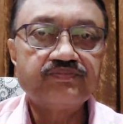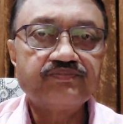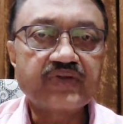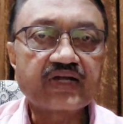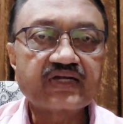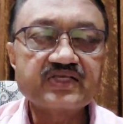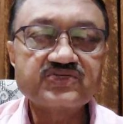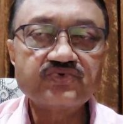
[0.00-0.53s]

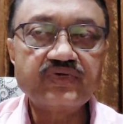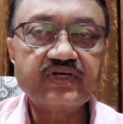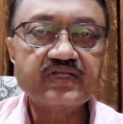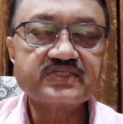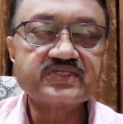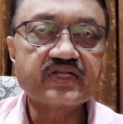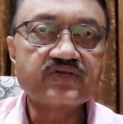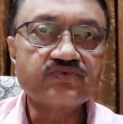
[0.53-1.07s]
practice unit
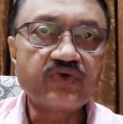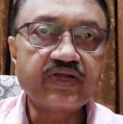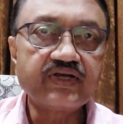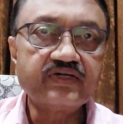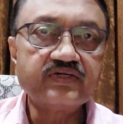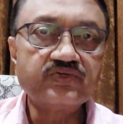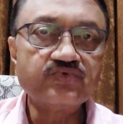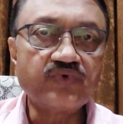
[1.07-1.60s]
is
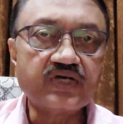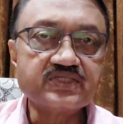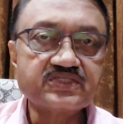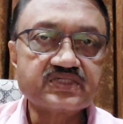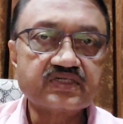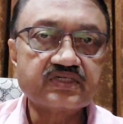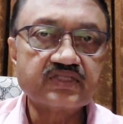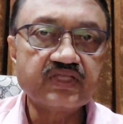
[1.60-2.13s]
required to
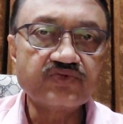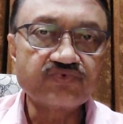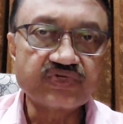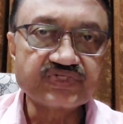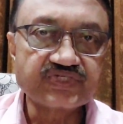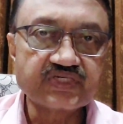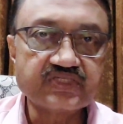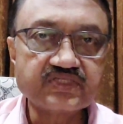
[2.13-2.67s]
answer the
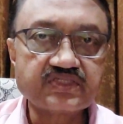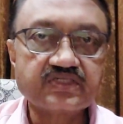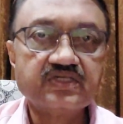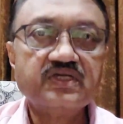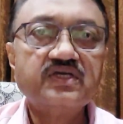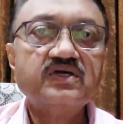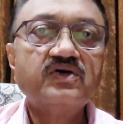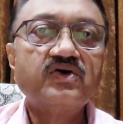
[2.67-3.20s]
questions
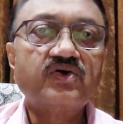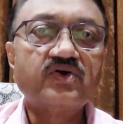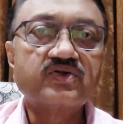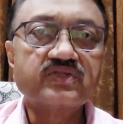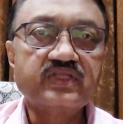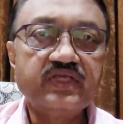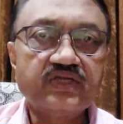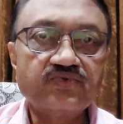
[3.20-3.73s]

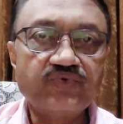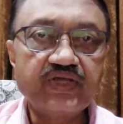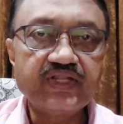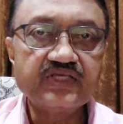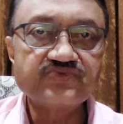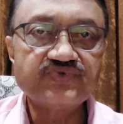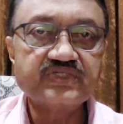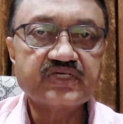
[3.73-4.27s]
or the
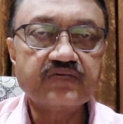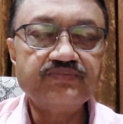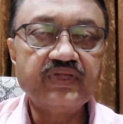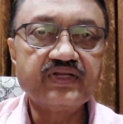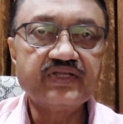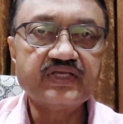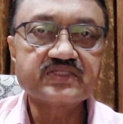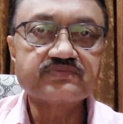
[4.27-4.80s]
queries which have
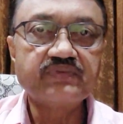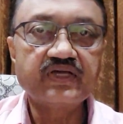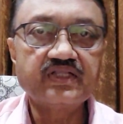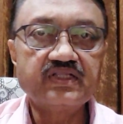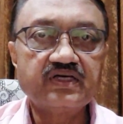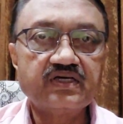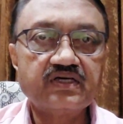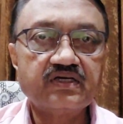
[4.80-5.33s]
been raised by
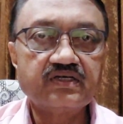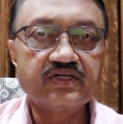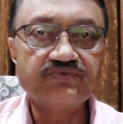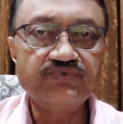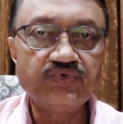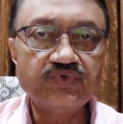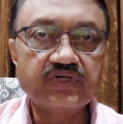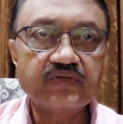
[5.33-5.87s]
the
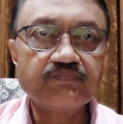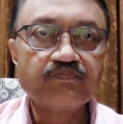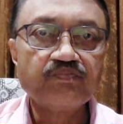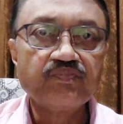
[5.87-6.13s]
reviewer,